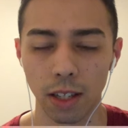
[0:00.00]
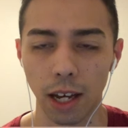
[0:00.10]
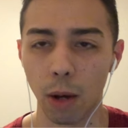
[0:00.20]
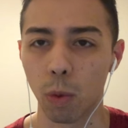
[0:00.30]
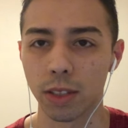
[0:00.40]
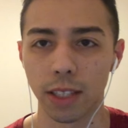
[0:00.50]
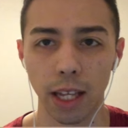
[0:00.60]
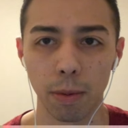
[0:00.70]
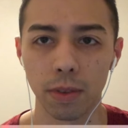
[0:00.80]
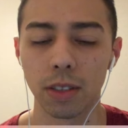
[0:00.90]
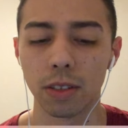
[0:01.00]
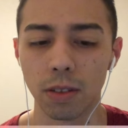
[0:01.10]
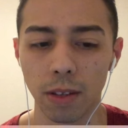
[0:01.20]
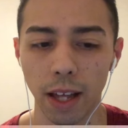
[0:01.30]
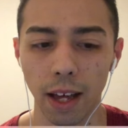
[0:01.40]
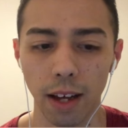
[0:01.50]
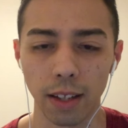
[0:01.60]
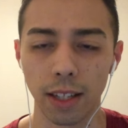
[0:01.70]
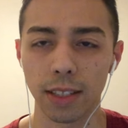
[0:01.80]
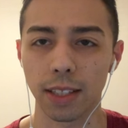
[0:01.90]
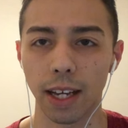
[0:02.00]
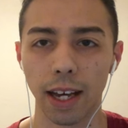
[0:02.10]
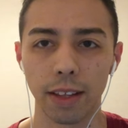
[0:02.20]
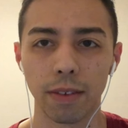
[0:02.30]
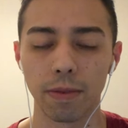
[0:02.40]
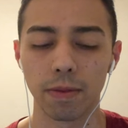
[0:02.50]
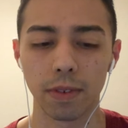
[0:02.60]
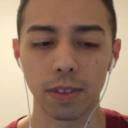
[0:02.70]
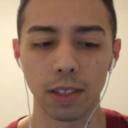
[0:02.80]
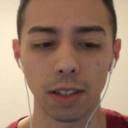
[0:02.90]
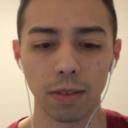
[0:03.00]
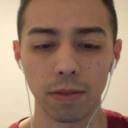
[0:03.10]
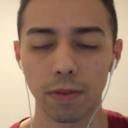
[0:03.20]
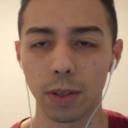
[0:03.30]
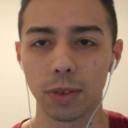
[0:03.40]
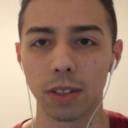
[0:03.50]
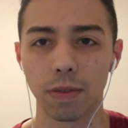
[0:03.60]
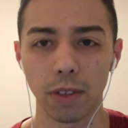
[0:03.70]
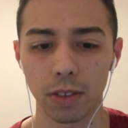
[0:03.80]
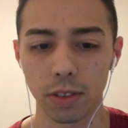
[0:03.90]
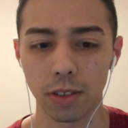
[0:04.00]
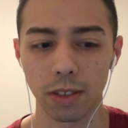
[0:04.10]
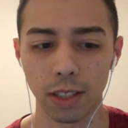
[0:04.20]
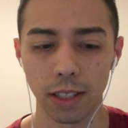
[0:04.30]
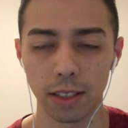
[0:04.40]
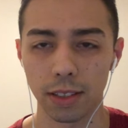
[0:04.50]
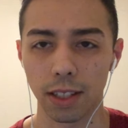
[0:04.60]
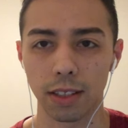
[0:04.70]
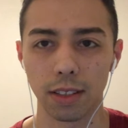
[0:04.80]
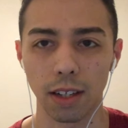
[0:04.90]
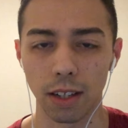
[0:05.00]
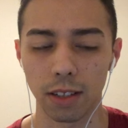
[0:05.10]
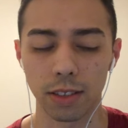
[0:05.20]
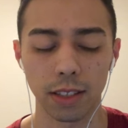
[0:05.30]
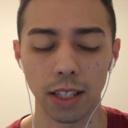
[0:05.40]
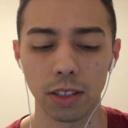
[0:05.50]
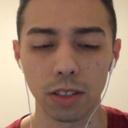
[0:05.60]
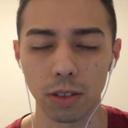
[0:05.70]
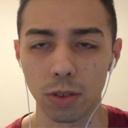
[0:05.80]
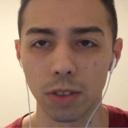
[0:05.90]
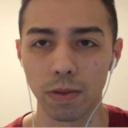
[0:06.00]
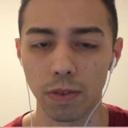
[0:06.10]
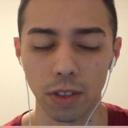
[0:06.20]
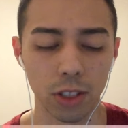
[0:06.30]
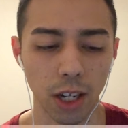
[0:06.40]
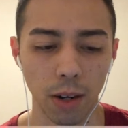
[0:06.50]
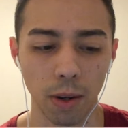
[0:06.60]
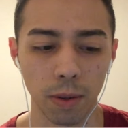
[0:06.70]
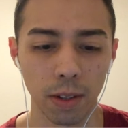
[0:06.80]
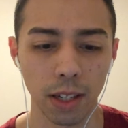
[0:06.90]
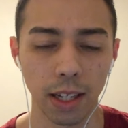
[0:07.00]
I wasn't able to do that unless I had the frequency filter set on stage 2 for the gyro,